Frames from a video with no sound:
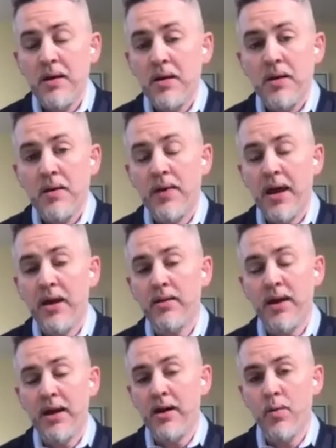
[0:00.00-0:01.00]
they
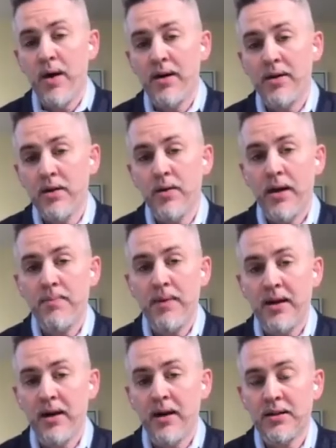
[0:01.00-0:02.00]
didn't want to do it
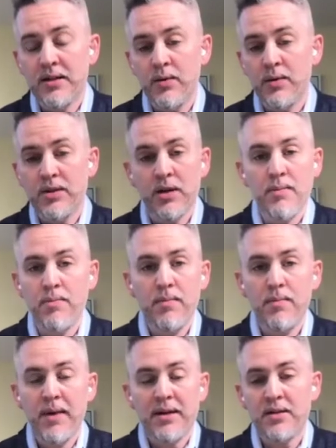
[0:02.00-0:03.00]
because it was going to
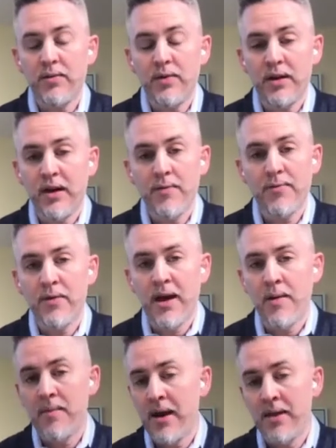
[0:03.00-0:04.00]
mess everything up for
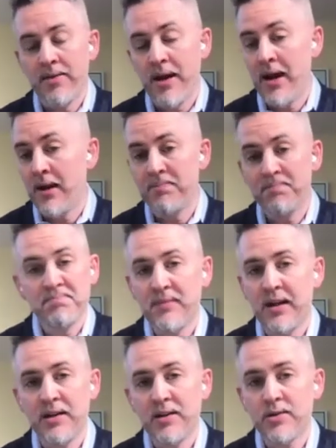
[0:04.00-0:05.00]
them, and they
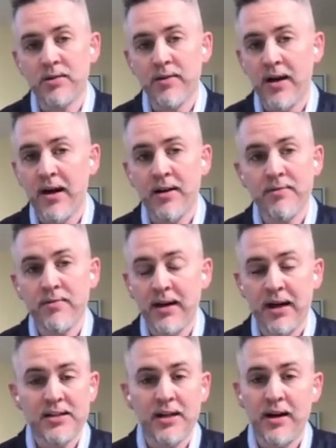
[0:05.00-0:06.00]
didn't survive. Like
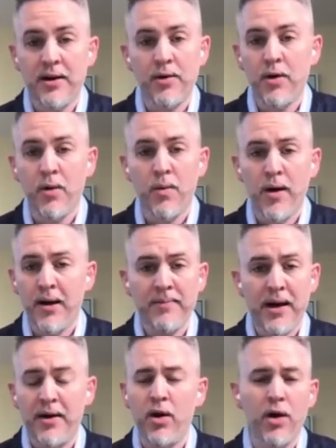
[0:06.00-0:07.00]
I said, I don't know
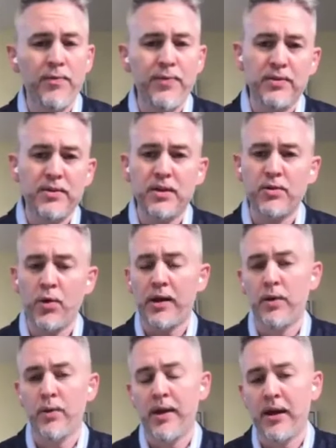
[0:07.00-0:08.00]
if it's
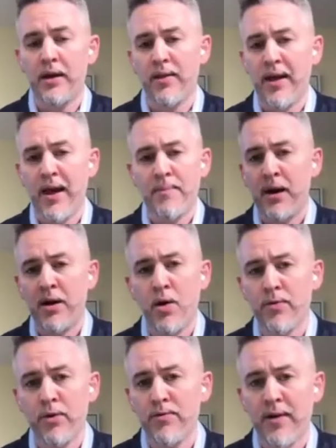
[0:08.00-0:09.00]
directly related to that, but I know
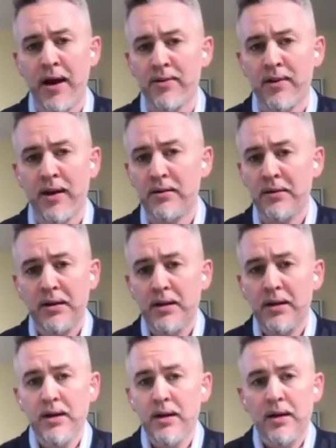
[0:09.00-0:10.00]
for a fact that
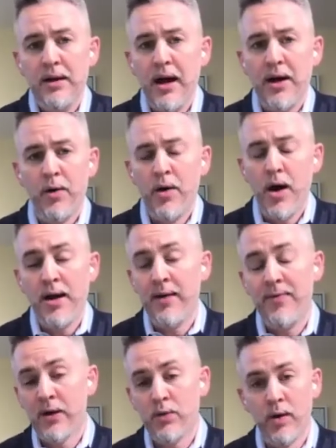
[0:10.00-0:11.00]
I don't know. And in
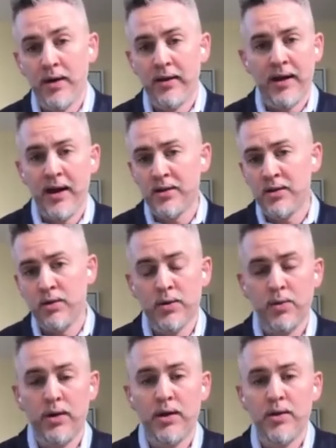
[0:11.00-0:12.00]
fact, one of the guys who
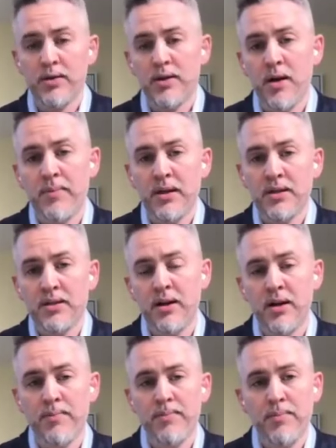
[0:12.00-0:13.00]
was one of those companies
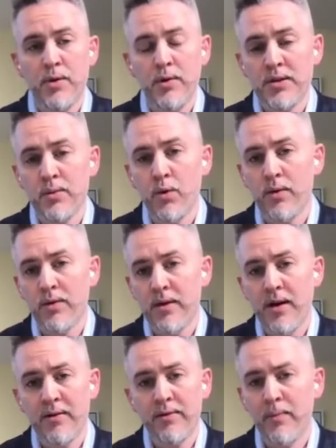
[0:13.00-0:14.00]
ended up pulling some work with
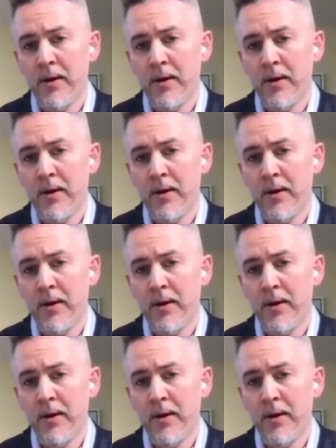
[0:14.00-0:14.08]
us.